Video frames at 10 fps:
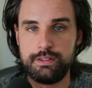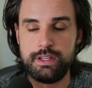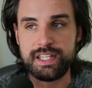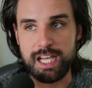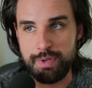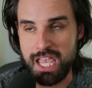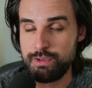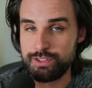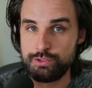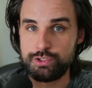And now
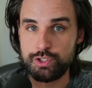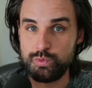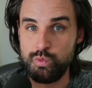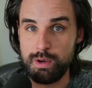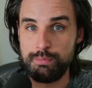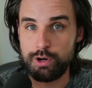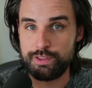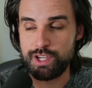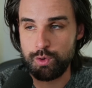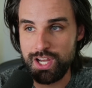payments are just one part of
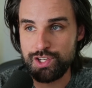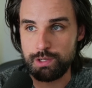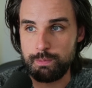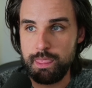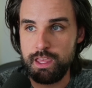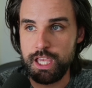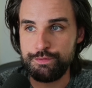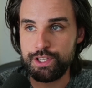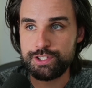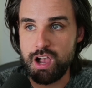the equation. If
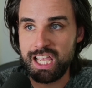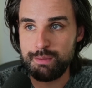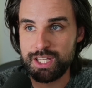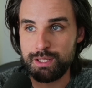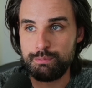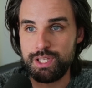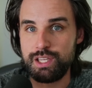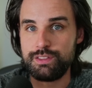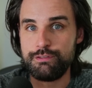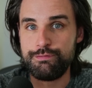he's talking about it
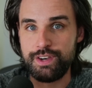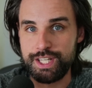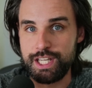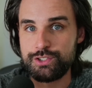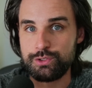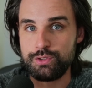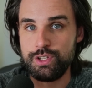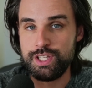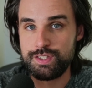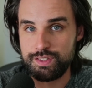being the financial
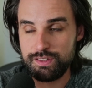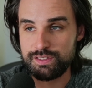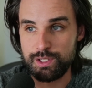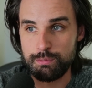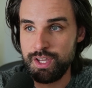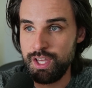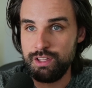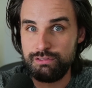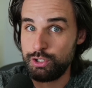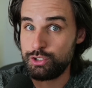system,
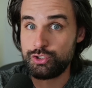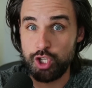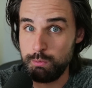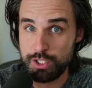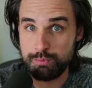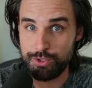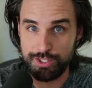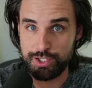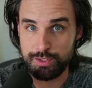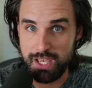there's so much more
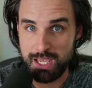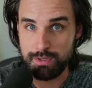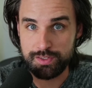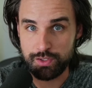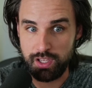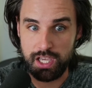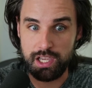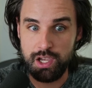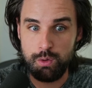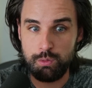than just payments,
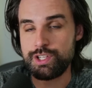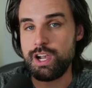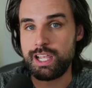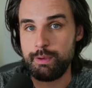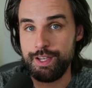okay? We're talking about